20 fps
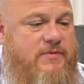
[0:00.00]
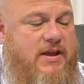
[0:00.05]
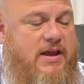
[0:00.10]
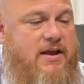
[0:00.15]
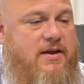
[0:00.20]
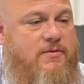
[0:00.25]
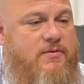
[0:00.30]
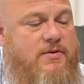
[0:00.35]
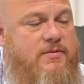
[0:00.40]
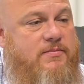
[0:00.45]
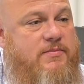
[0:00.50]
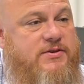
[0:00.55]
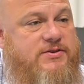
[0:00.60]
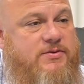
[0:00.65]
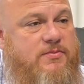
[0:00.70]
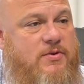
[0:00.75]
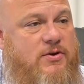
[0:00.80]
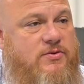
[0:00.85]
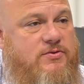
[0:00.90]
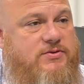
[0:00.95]
Yeah, when
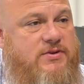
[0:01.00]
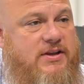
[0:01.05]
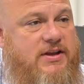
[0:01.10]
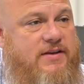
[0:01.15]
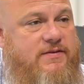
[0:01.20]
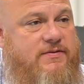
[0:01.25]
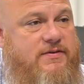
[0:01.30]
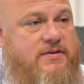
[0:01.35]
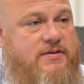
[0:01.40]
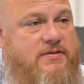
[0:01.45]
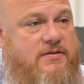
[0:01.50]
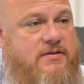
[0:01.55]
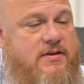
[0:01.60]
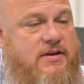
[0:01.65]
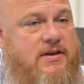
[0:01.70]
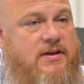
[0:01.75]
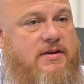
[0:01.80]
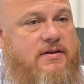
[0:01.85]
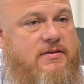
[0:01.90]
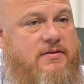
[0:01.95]
Mr. Bowles left,
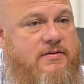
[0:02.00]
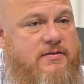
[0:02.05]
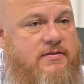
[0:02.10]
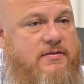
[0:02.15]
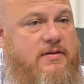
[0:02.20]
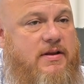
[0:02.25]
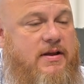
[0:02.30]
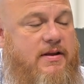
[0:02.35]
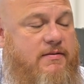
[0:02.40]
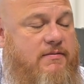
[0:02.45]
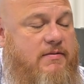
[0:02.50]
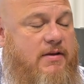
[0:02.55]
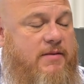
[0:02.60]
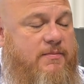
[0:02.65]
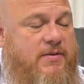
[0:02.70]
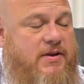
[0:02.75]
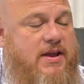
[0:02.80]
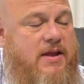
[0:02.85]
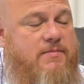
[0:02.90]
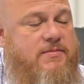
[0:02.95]
uh, I, I,
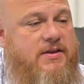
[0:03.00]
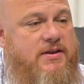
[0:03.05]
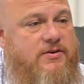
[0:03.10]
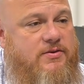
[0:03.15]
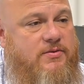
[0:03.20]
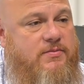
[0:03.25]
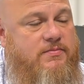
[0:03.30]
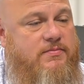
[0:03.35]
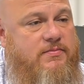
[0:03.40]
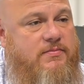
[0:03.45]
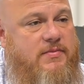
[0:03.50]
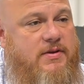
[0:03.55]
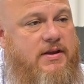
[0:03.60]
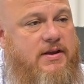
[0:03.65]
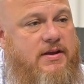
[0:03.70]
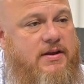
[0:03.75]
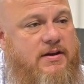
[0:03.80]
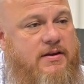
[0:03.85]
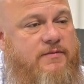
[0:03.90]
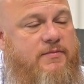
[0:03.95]
became the interim,
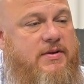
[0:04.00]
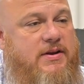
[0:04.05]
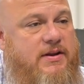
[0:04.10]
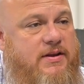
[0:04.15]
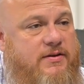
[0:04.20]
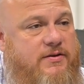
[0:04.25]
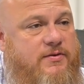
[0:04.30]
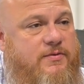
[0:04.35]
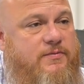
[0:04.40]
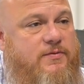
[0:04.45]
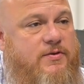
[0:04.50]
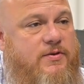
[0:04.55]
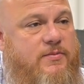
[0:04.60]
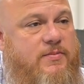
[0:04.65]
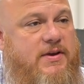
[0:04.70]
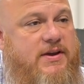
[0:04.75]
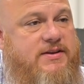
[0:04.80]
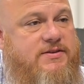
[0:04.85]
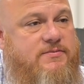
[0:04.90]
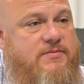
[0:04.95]
and I've been the interim for the
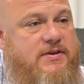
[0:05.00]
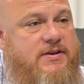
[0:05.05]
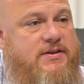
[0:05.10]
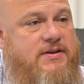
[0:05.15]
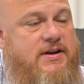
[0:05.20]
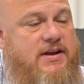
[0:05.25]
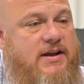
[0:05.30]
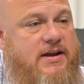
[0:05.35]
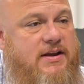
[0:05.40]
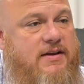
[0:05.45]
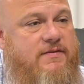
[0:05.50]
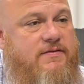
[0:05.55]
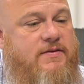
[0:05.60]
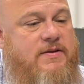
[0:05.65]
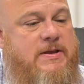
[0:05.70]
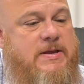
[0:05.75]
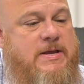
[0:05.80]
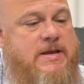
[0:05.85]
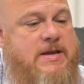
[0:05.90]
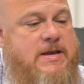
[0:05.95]
past month and a half.
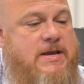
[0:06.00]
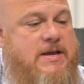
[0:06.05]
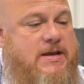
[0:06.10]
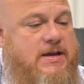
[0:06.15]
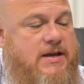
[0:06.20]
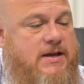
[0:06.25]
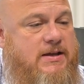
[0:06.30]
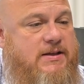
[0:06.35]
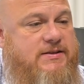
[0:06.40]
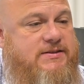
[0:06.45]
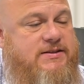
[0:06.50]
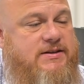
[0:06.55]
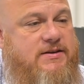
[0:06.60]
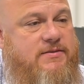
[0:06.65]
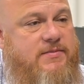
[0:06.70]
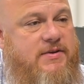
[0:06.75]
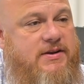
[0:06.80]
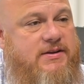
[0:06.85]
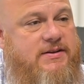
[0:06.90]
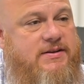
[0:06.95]
Uh, the
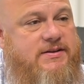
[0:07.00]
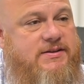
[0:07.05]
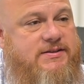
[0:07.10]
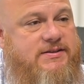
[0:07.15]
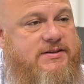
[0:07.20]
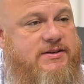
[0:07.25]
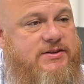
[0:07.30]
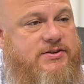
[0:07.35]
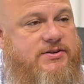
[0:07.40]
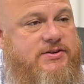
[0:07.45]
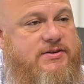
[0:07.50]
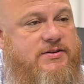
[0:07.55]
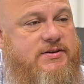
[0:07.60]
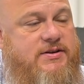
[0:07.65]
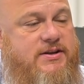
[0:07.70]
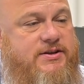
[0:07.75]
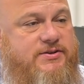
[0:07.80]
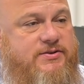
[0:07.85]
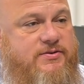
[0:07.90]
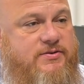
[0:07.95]
city made the decision
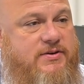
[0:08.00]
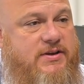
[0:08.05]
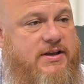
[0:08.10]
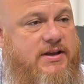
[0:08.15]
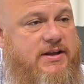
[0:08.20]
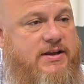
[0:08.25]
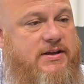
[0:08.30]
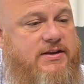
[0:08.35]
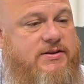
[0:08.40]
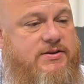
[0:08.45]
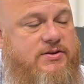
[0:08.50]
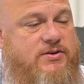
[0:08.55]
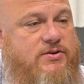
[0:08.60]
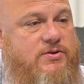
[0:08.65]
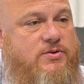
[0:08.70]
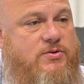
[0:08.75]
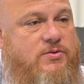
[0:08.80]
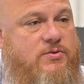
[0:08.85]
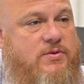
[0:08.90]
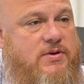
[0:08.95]
yesterday
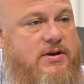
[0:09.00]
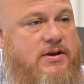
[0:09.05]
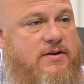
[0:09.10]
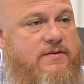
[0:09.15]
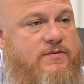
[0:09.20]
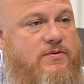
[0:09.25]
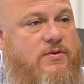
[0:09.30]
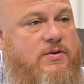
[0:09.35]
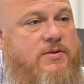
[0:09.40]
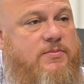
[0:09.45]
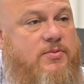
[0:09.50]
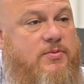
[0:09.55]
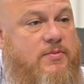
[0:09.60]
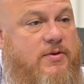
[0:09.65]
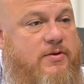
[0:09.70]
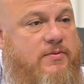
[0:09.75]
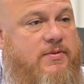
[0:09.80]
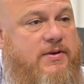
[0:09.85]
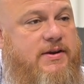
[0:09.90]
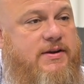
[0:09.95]
to uh, fully
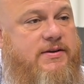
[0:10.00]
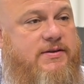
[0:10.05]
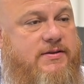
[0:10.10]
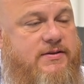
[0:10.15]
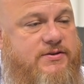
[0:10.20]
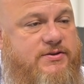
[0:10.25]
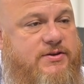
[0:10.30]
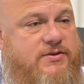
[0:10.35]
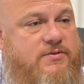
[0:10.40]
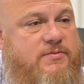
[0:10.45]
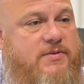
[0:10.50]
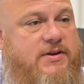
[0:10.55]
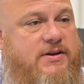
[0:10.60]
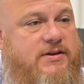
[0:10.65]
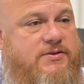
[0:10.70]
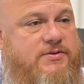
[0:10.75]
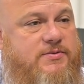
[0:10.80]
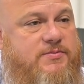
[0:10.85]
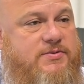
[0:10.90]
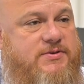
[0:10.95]
promote me to the general
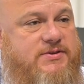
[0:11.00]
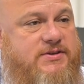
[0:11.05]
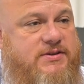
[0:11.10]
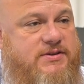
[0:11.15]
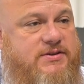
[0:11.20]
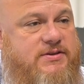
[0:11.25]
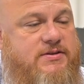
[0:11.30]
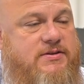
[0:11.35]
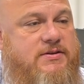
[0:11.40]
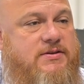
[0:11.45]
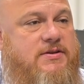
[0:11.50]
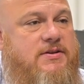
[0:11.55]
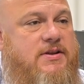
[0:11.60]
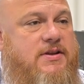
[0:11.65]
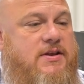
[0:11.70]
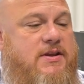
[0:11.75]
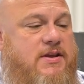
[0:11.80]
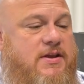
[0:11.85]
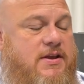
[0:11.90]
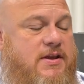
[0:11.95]
manager position
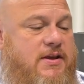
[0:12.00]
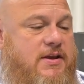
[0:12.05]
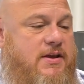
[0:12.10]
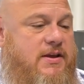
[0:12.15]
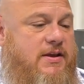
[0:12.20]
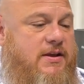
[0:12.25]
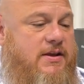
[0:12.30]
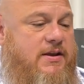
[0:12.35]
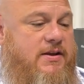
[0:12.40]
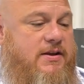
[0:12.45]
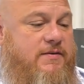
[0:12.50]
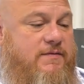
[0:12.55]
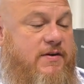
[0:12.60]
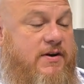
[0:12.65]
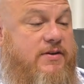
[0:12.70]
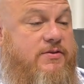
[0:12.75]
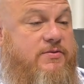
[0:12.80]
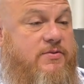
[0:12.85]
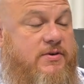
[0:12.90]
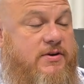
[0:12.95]
and
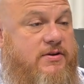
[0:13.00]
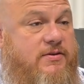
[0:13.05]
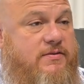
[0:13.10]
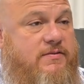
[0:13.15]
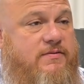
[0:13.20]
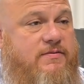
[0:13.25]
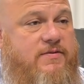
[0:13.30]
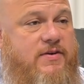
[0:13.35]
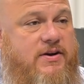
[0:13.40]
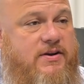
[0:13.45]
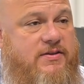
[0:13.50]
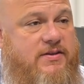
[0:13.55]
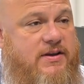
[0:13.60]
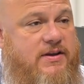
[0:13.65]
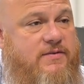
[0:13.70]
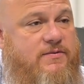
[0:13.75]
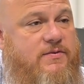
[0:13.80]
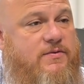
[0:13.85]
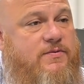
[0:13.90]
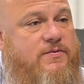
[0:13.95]
very thrilled, very
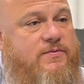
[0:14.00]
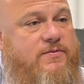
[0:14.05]
thankful